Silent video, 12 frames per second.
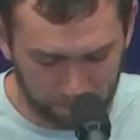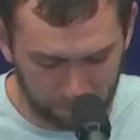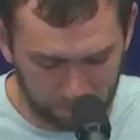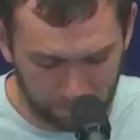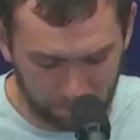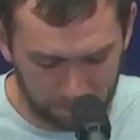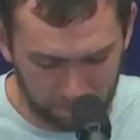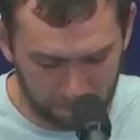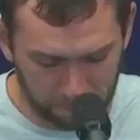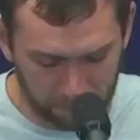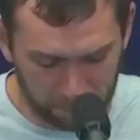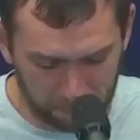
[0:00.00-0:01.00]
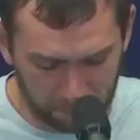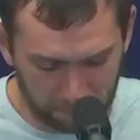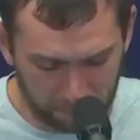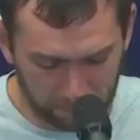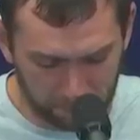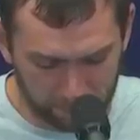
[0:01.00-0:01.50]

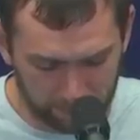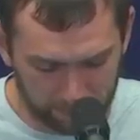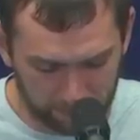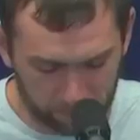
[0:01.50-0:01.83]
(no one is talking)